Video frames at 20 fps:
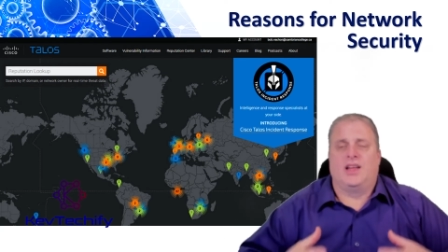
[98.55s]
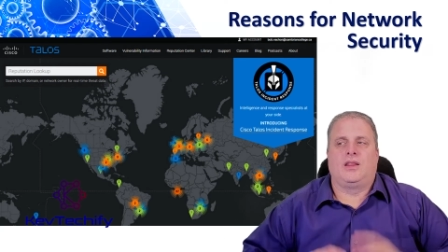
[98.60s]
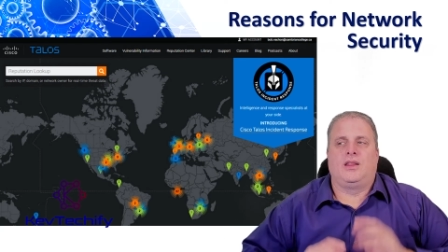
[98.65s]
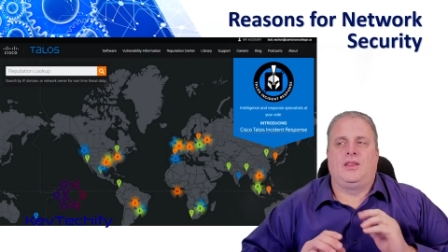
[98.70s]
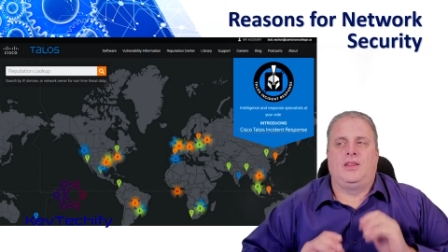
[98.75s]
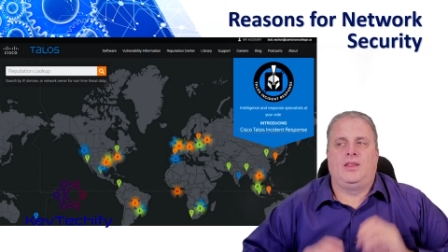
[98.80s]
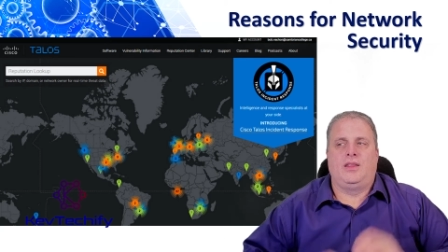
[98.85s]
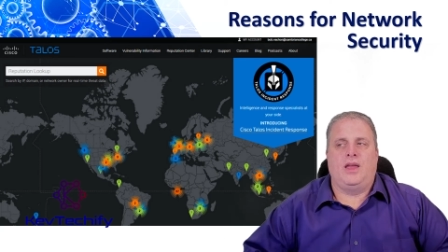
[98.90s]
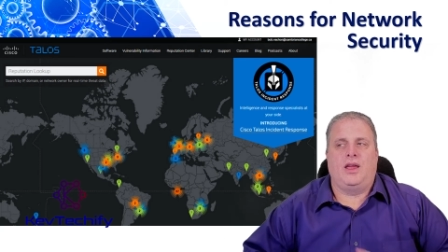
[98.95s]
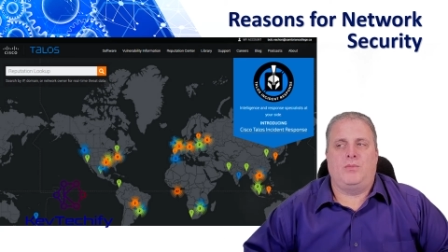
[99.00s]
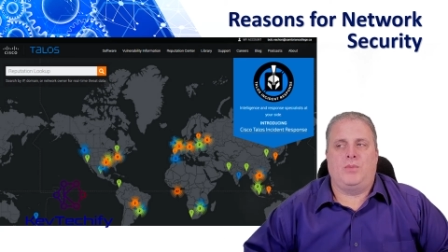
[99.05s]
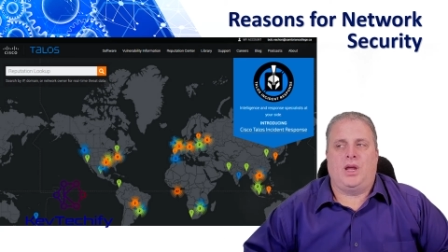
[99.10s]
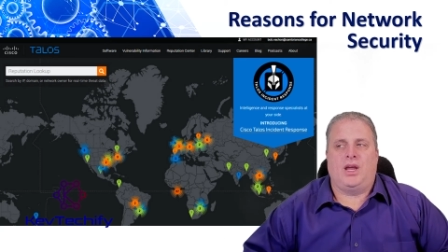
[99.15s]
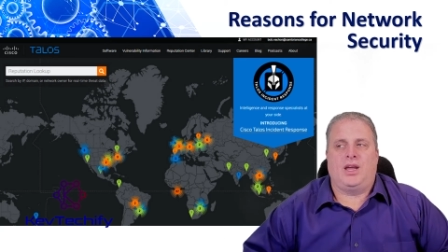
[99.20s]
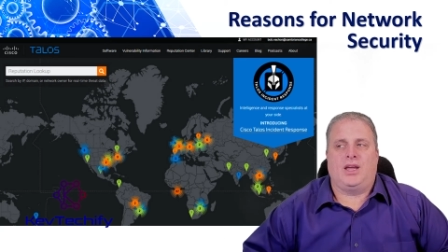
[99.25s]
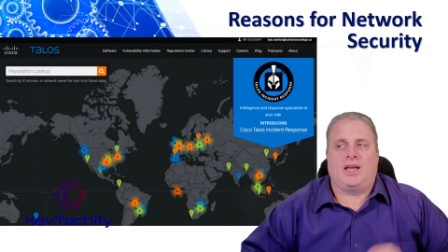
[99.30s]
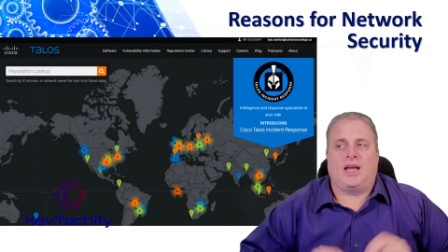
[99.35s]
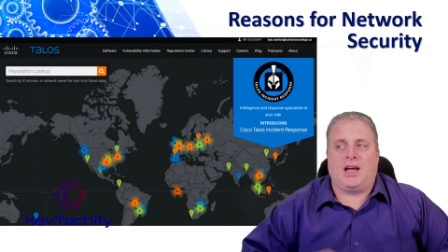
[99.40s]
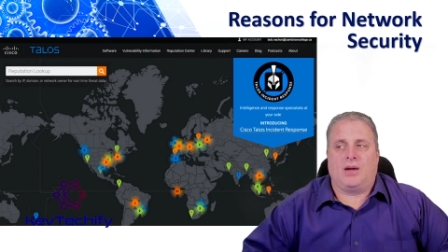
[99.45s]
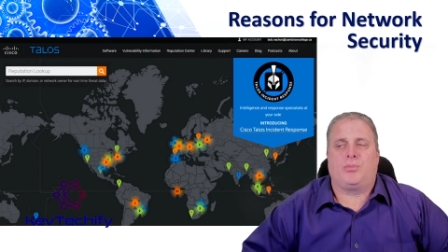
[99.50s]
They
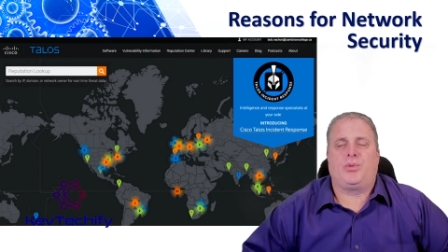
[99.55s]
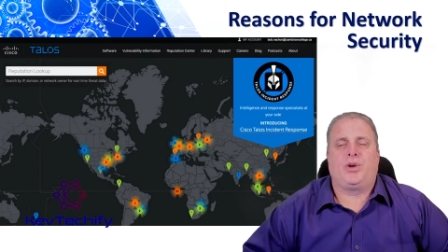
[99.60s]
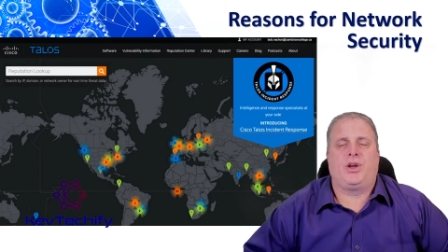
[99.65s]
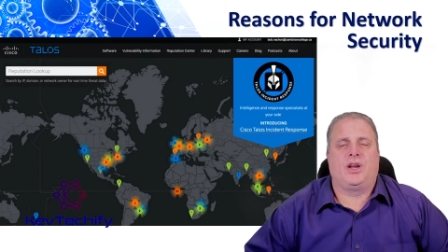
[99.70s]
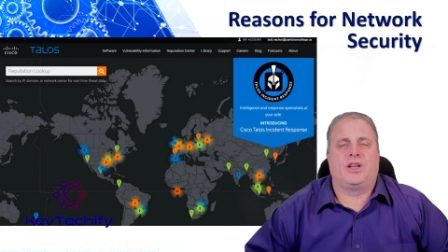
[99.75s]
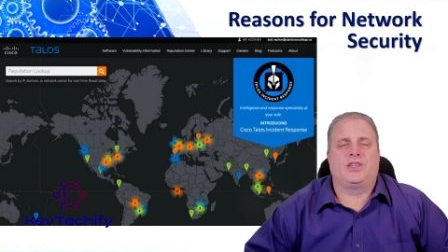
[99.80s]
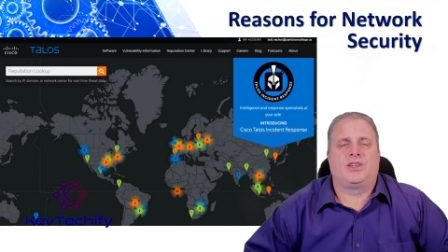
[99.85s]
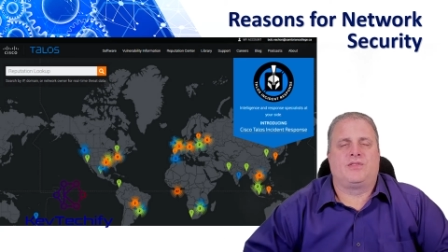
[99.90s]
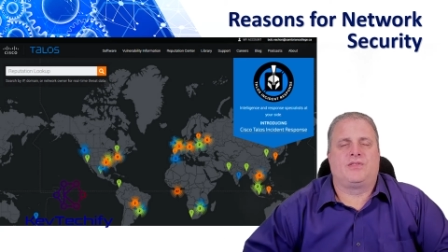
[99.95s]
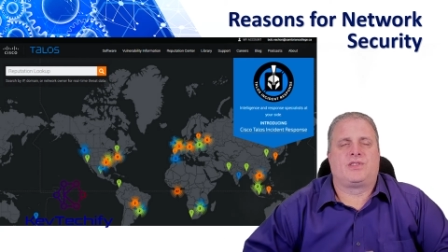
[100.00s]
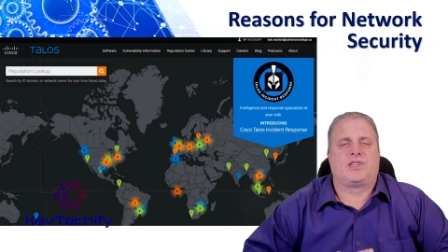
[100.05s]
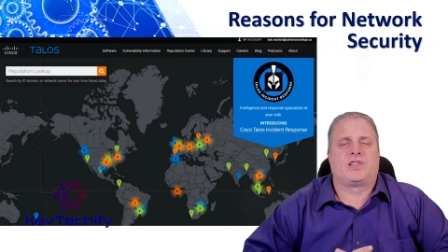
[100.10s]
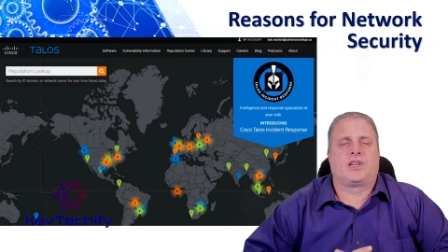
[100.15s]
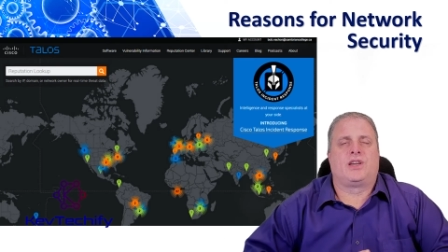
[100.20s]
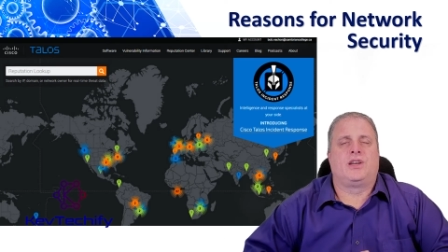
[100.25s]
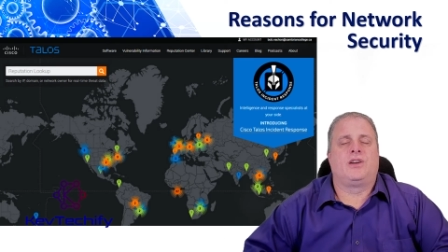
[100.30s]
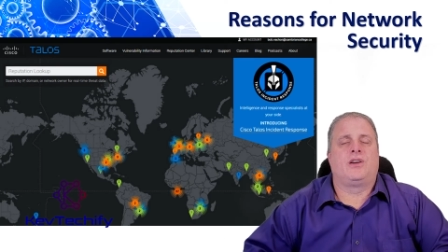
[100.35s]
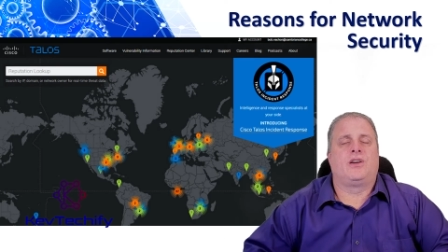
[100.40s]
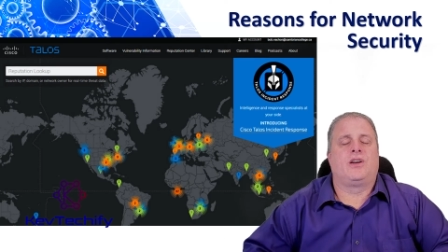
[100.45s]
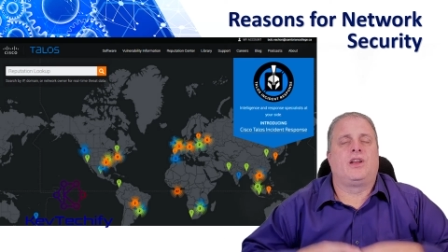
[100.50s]
make comprehensive
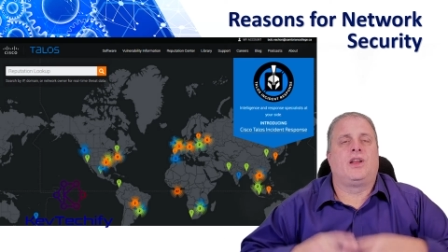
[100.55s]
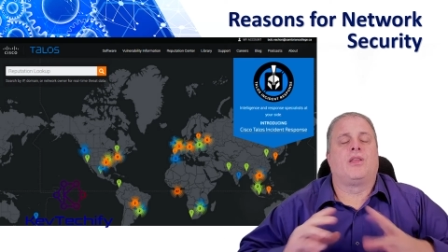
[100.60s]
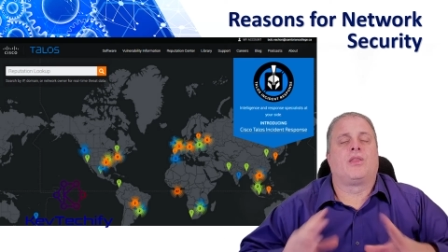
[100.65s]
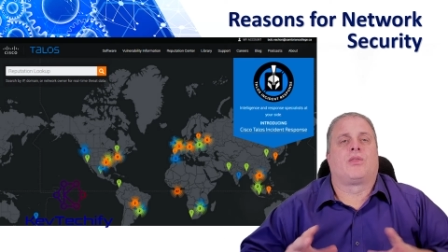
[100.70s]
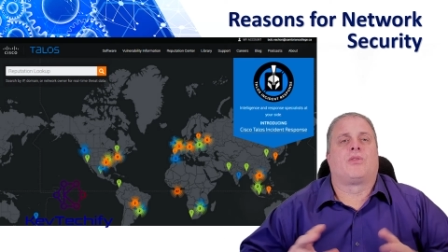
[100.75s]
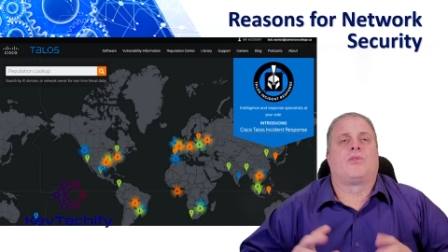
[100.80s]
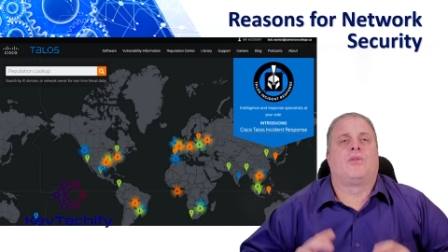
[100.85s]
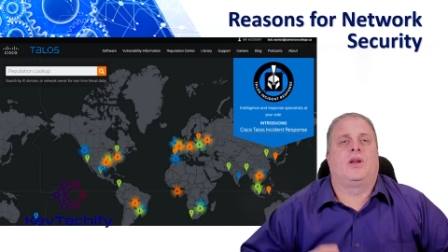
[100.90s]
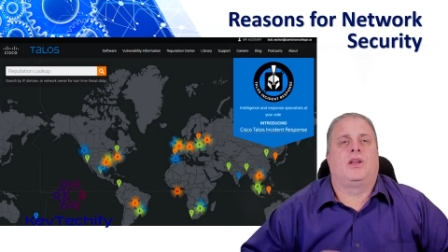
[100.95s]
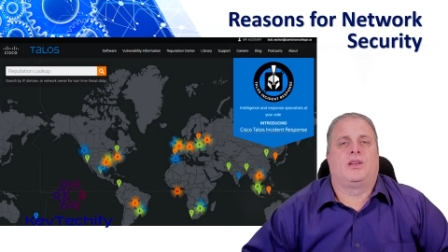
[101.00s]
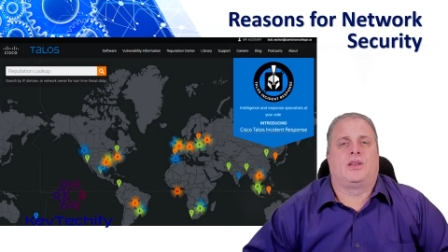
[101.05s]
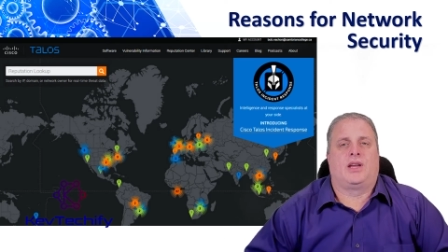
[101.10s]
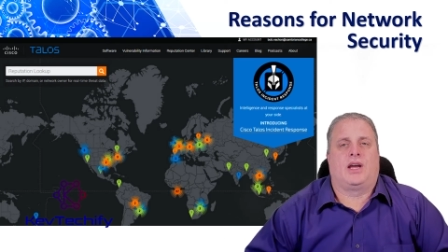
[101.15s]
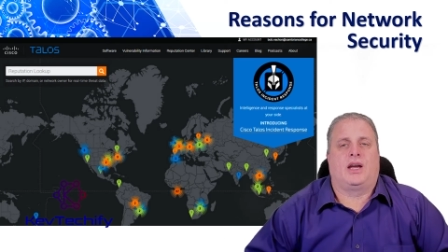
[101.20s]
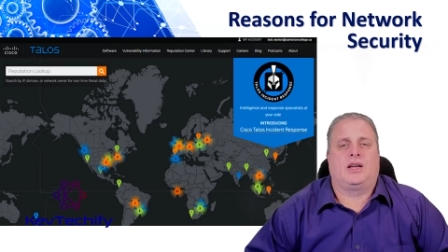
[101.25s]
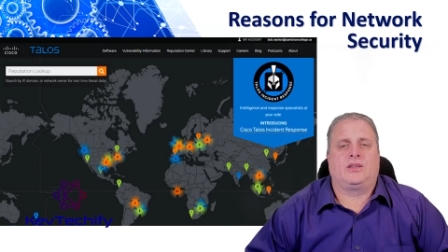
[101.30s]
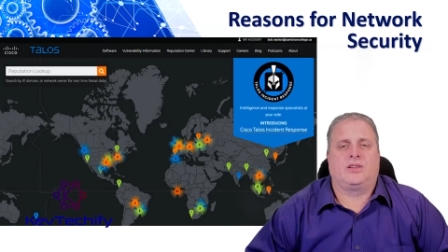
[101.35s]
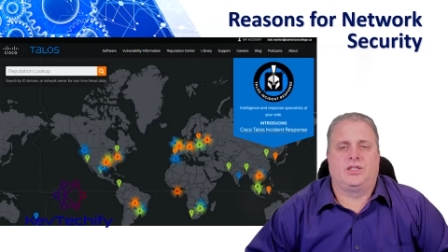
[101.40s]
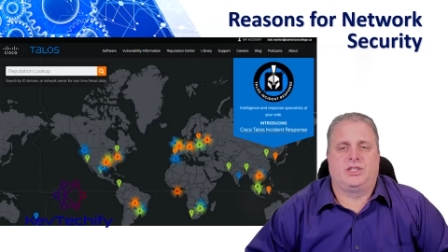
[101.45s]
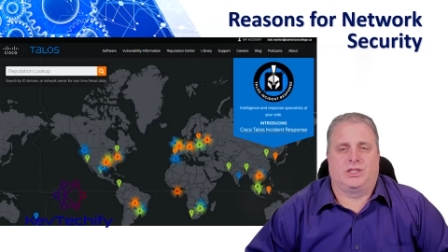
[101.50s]
security and threat
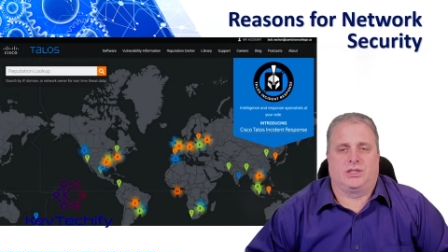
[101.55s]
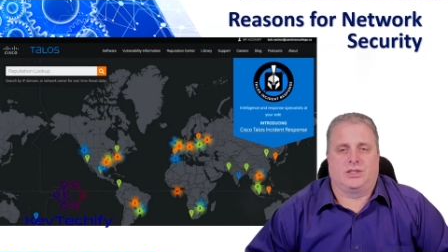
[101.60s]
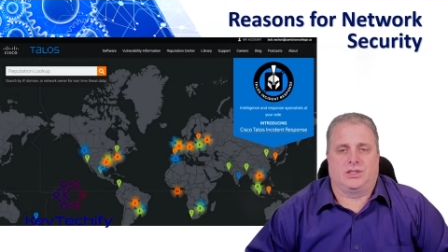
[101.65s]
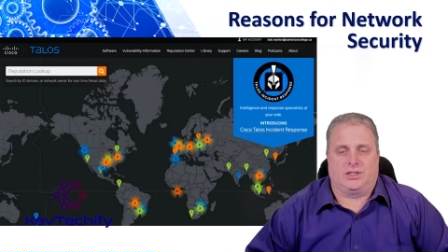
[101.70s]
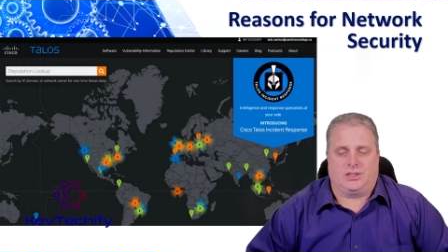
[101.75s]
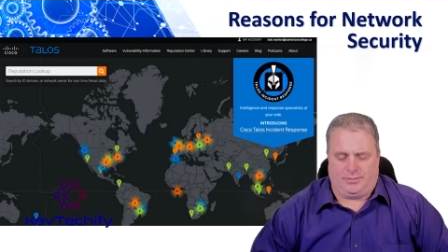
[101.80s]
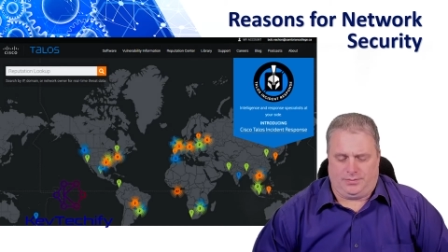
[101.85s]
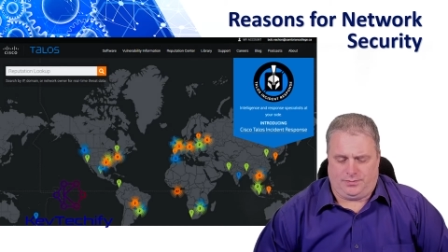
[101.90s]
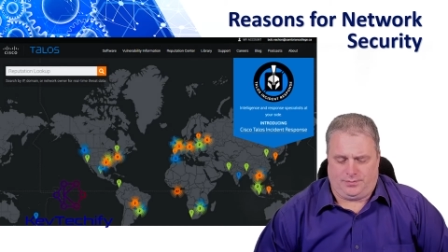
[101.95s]
intelligence.